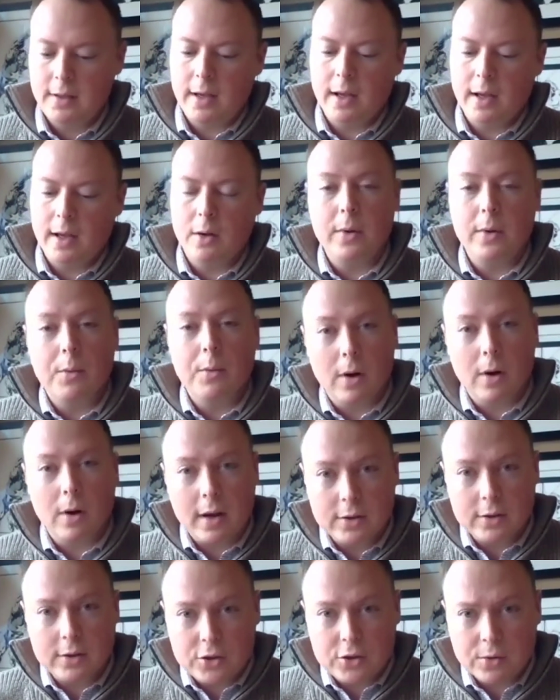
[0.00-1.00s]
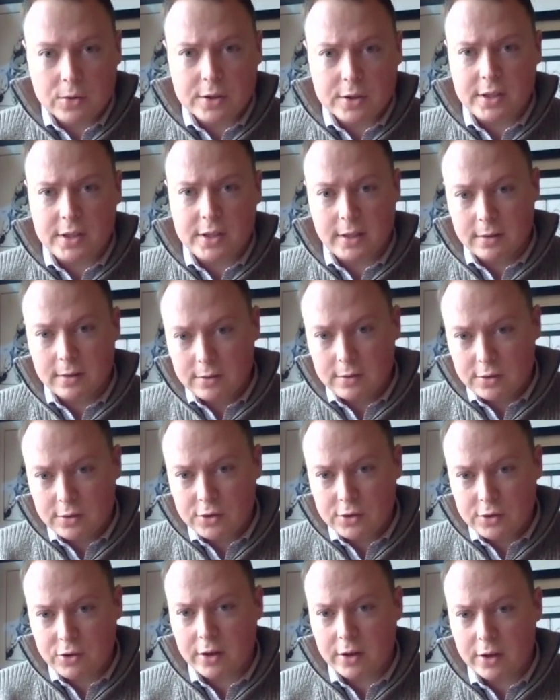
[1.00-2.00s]
We work on sourcing,
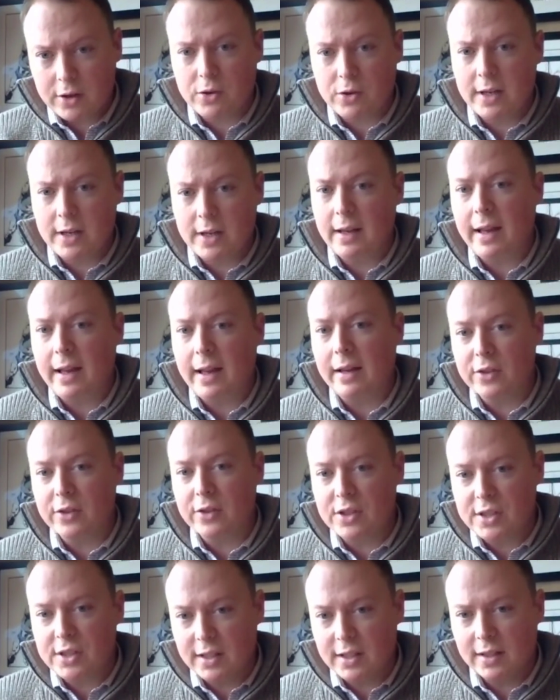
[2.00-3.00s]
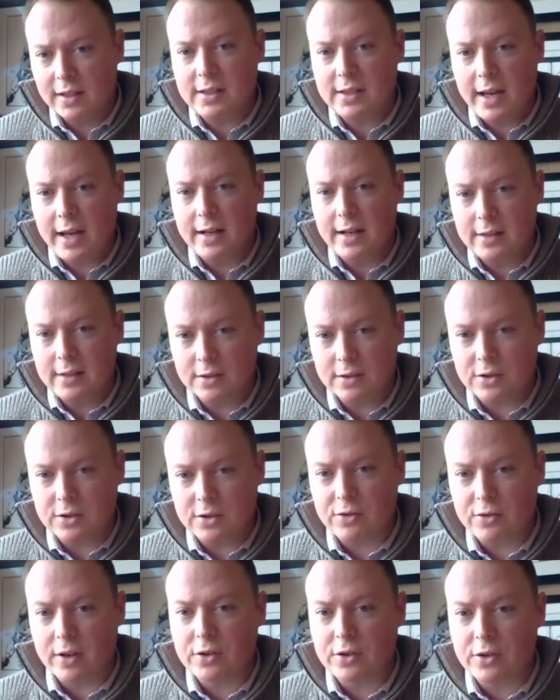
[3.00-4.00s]
structuring, and facilitating deal
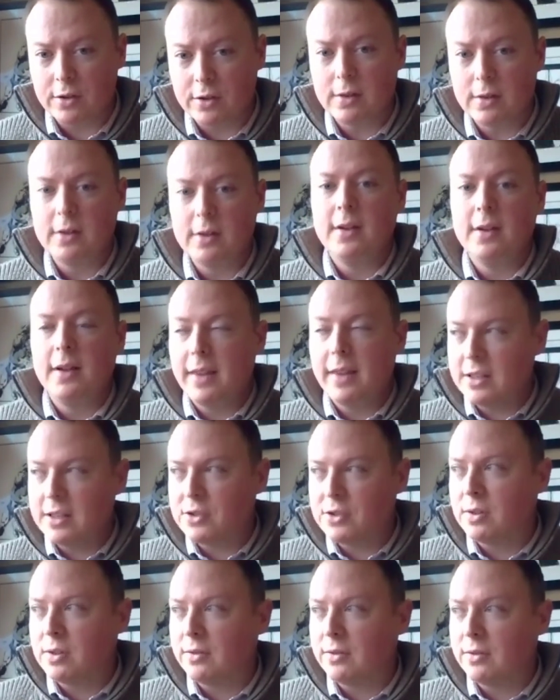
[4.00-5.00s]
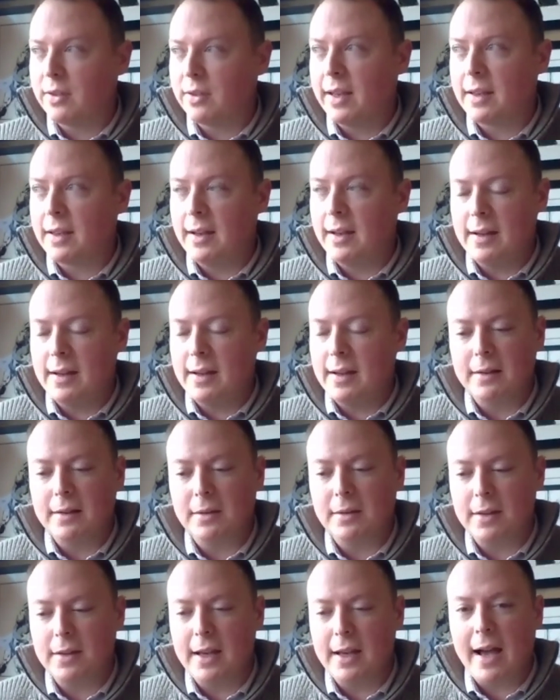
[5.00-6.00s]
structure. That's sort of like
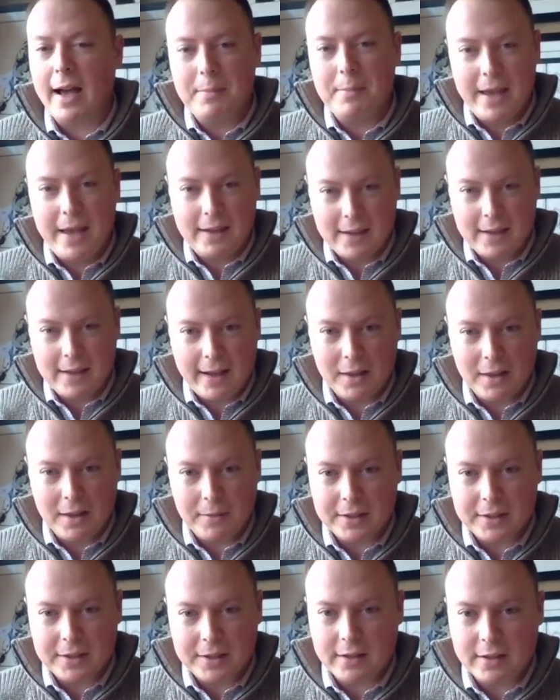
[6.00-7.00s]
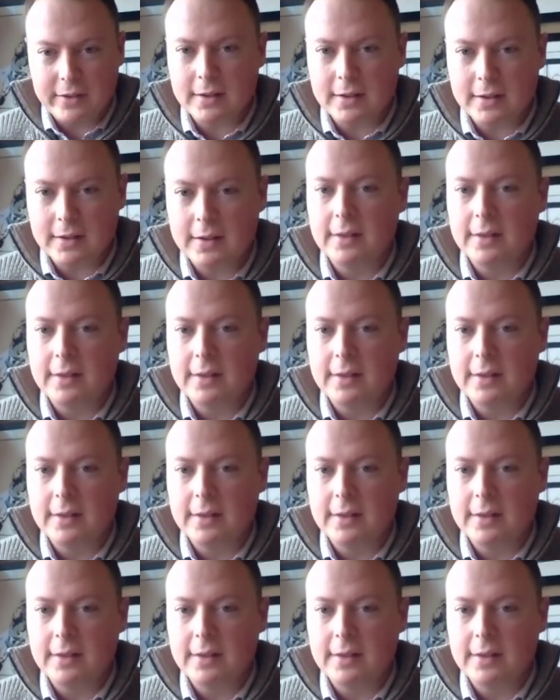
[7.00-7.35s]
the iBanking element of it.